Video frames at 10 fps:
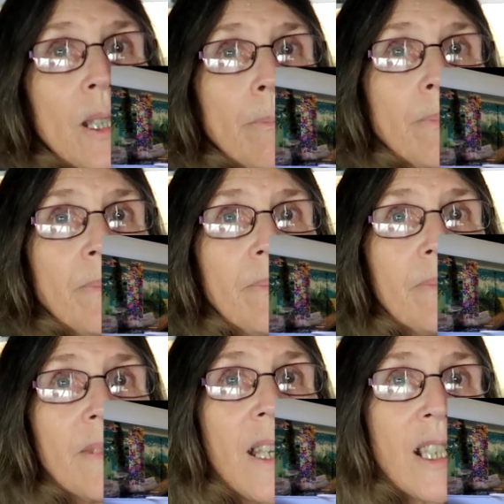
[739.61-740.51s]
them.
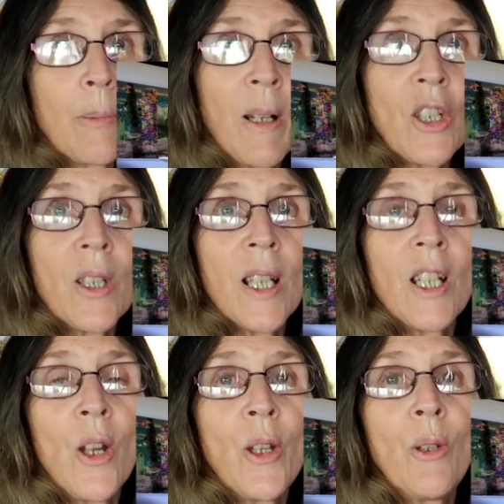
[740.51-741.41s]
As much as I
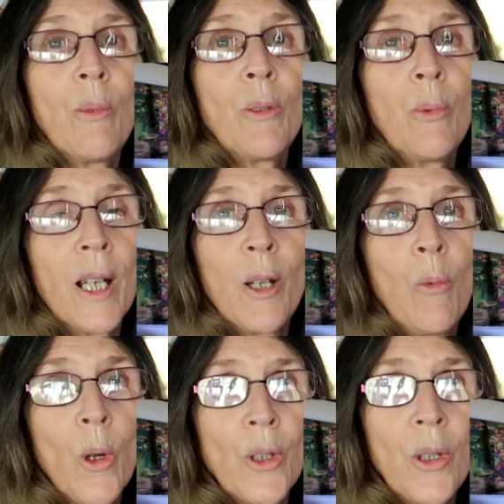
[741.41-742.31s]
know you would really
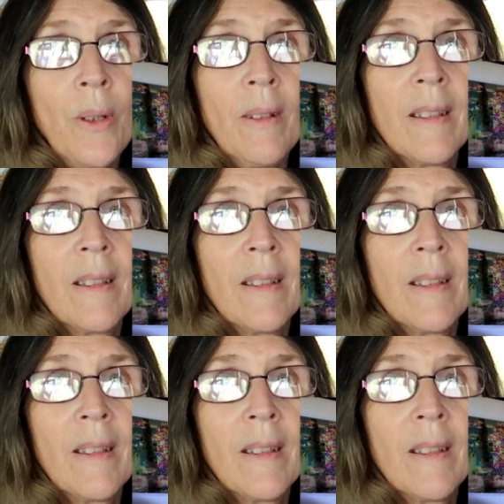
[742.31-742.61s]
want to,